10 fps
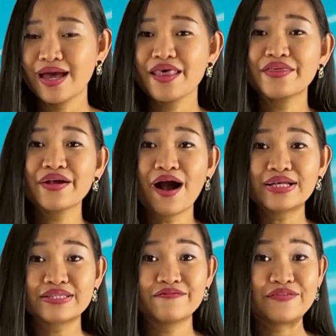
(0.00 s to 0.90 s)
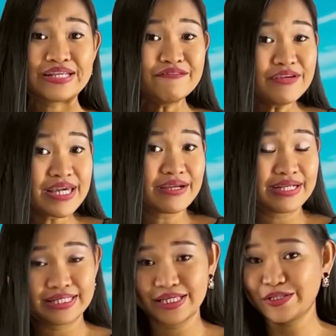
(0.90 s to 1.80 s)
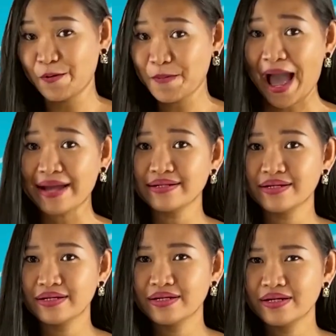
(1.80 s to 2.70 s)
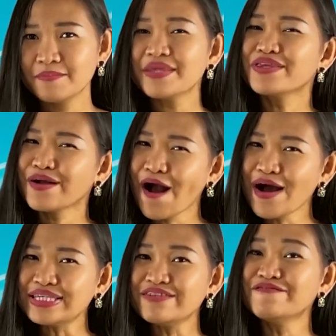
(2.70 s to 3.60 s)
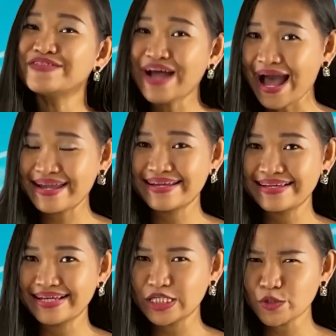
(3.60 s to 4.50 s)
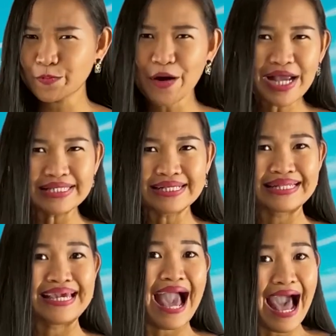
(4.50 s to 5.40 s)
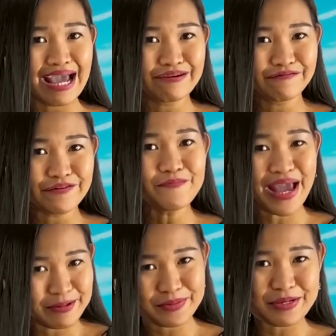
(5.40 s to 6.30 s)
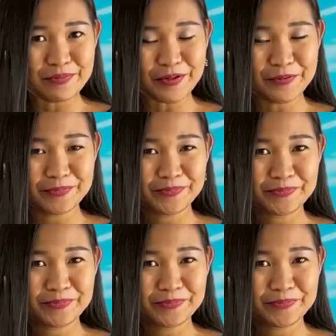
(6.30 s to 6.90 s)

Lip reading: The cost of living here isn't so bad, but the cost of dying is surprisingly high for many people.